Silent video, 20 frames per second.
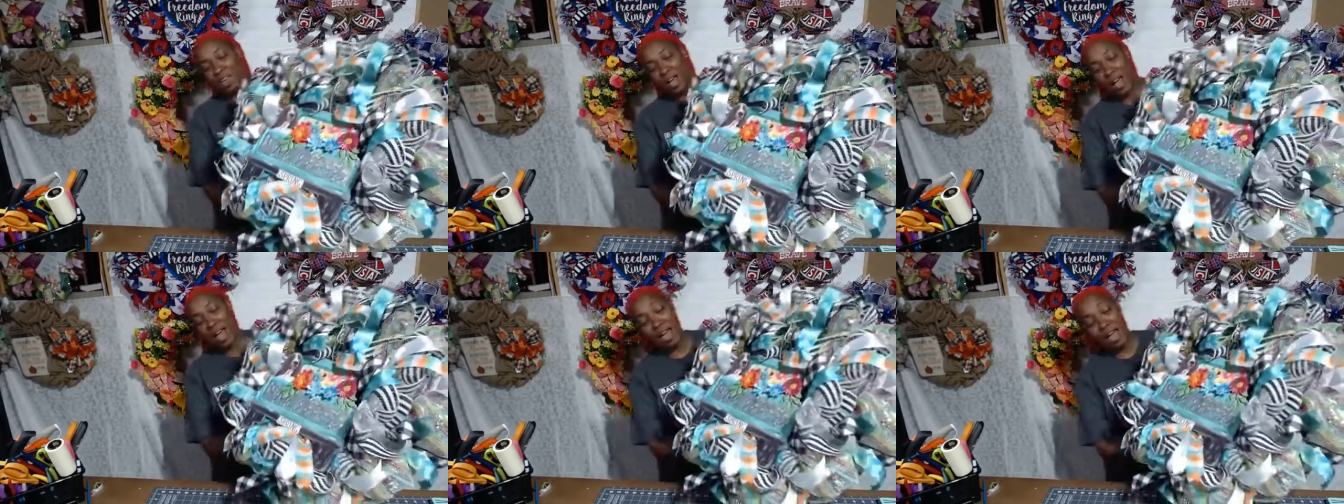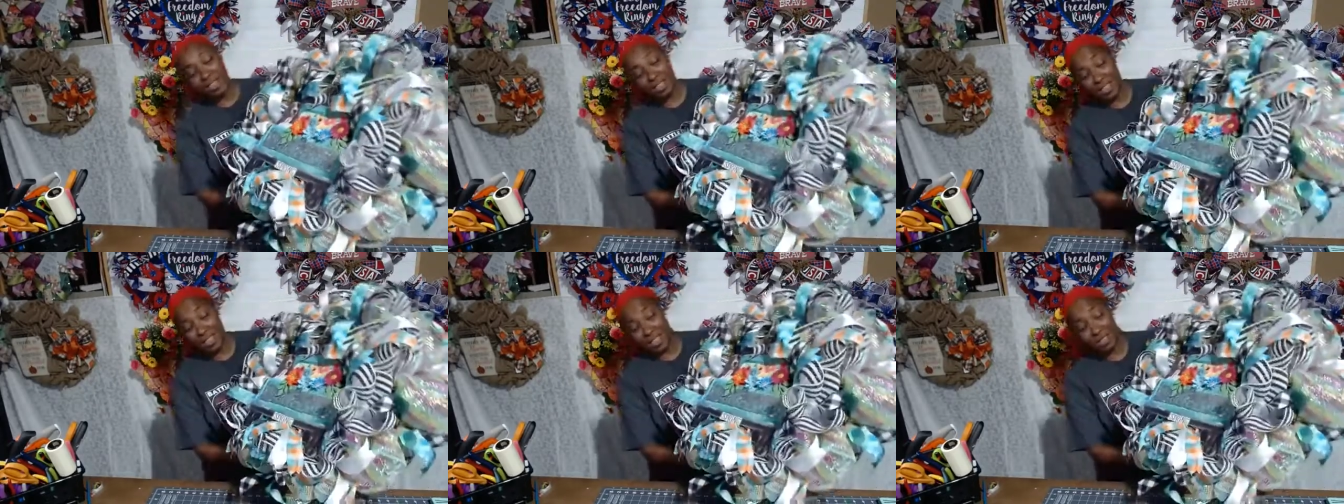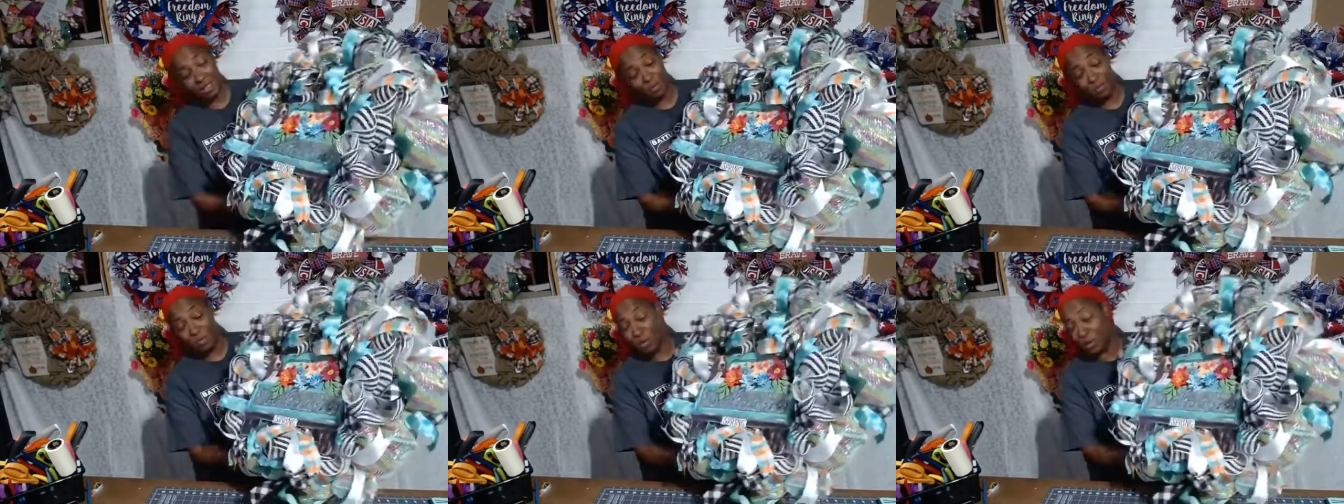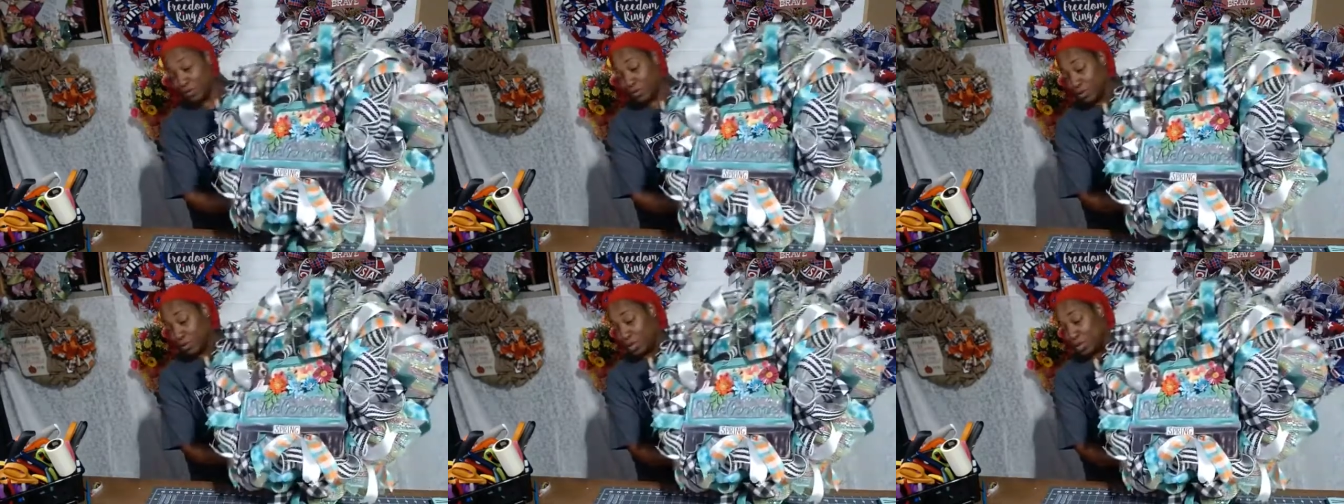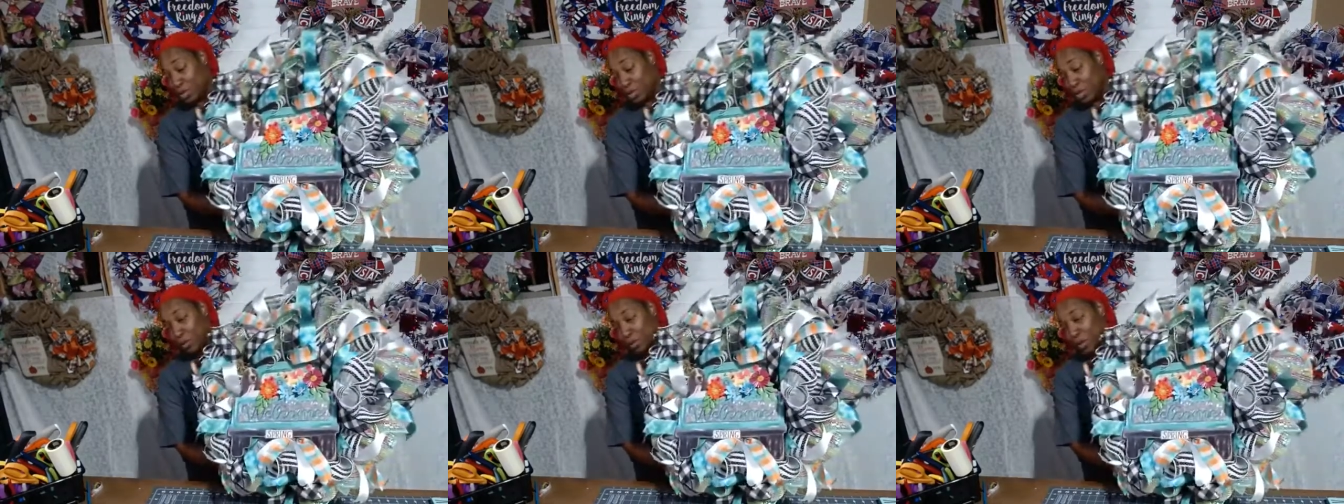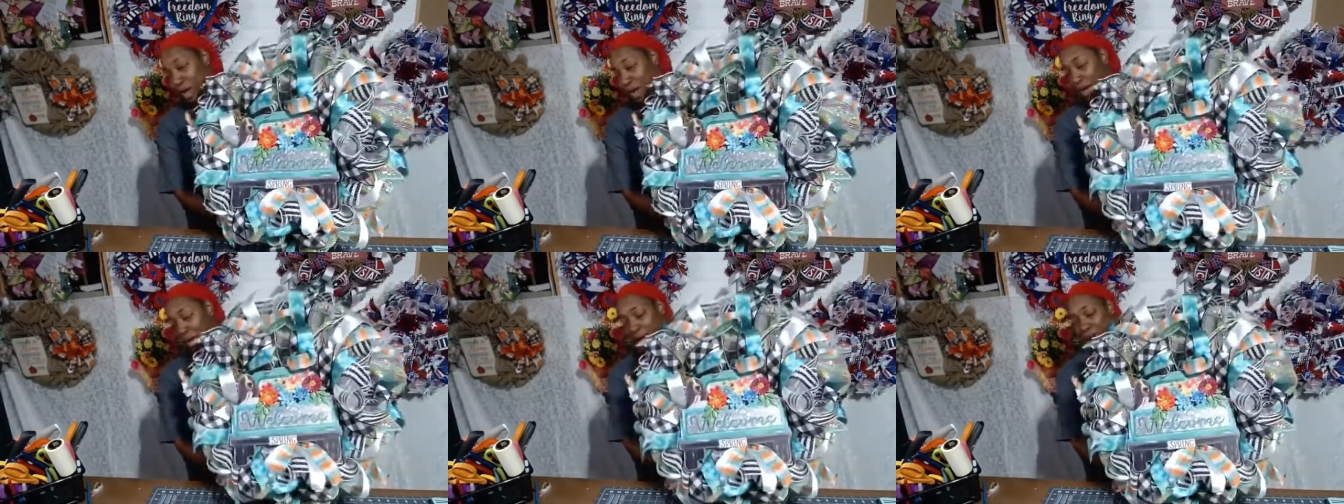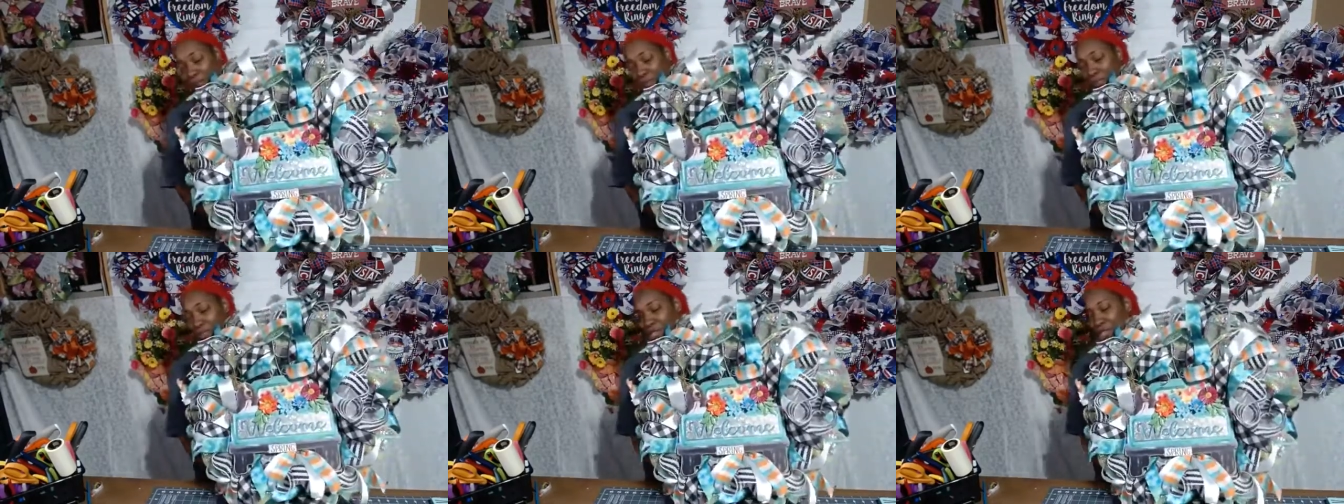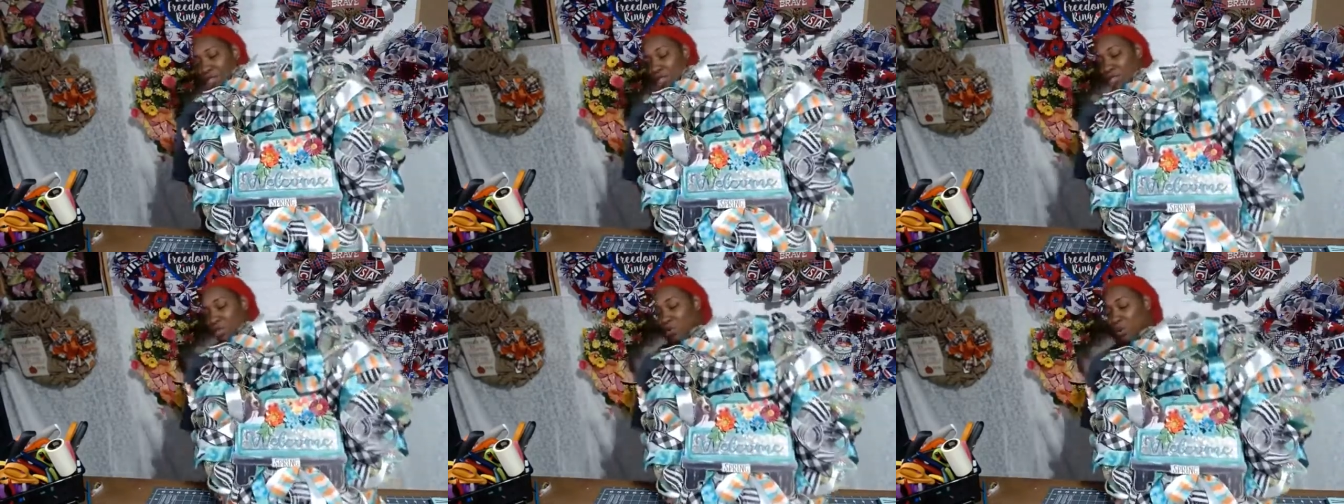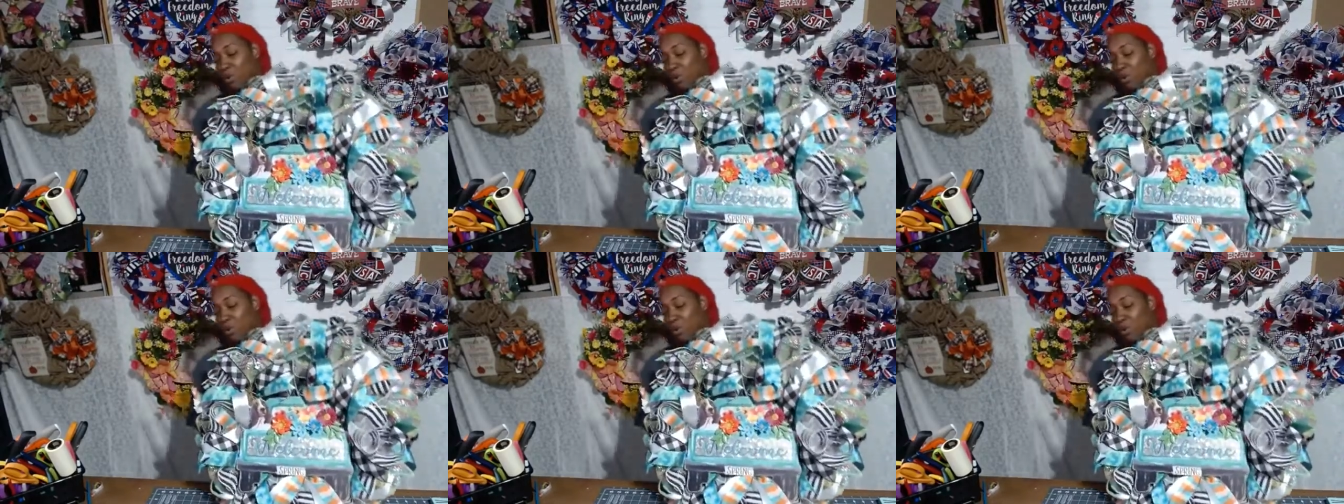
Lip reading: I think it's beautiful too. I really do.